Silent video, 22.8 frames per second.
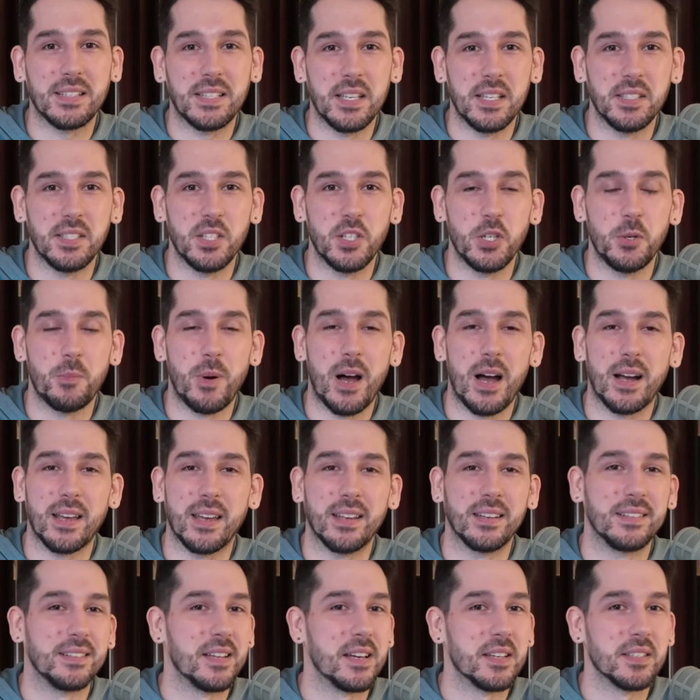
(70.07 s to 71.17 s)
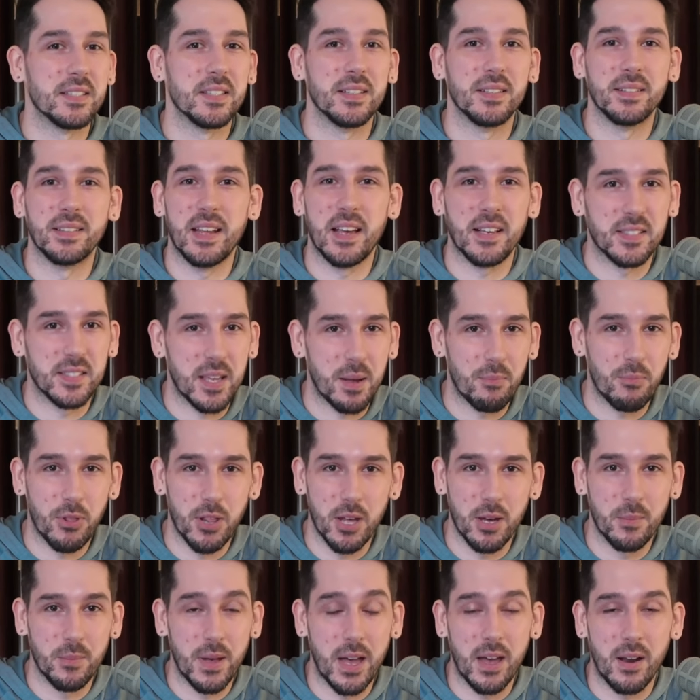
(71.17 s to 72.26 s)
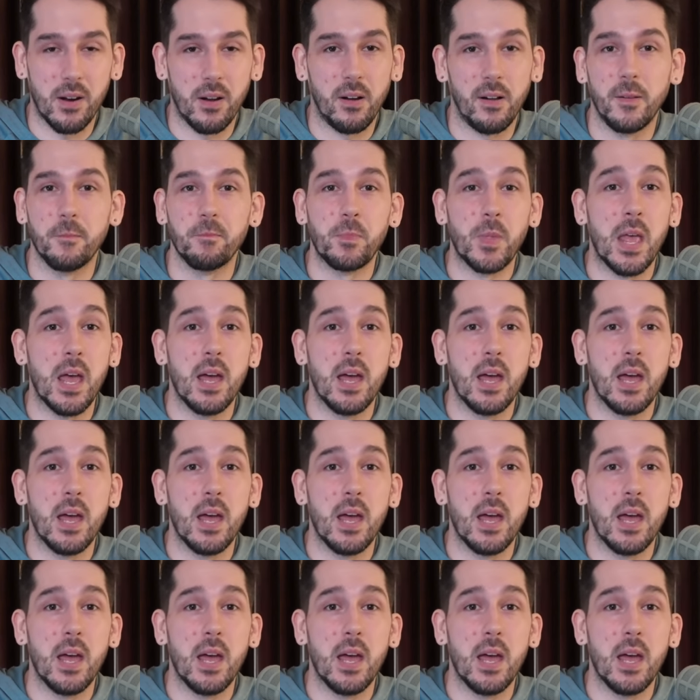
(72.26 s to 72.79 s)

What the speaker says: TCG Pocket doesn't accept them at all.